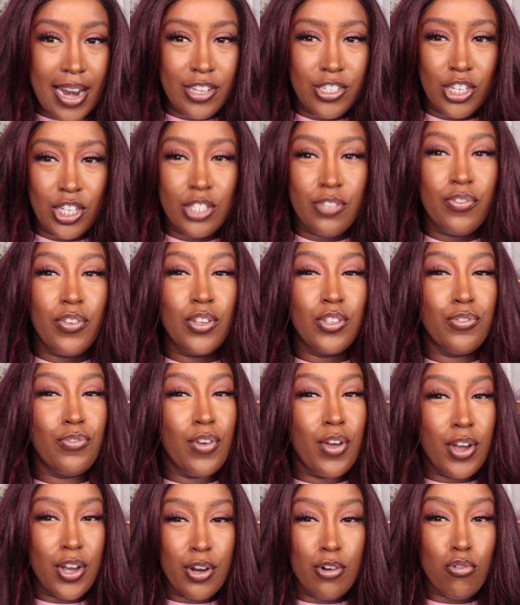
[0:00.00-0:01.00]
It just feels
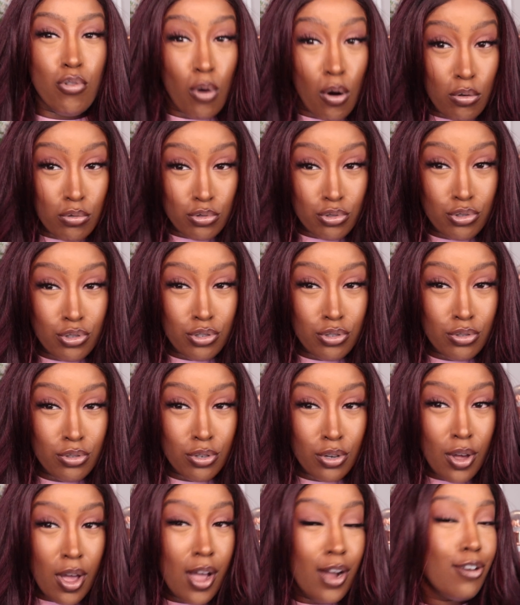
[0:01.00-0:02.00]
very
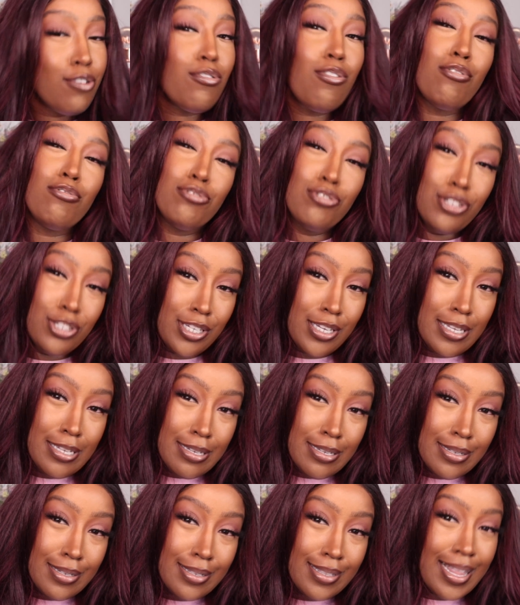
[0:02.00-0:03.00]
crunchy,
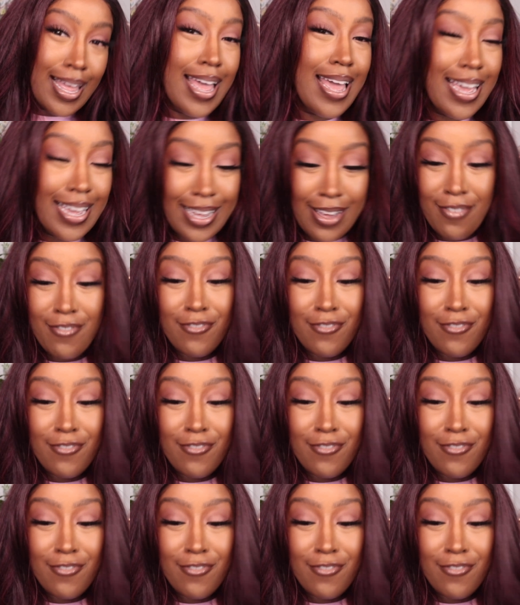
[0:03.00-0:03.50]
like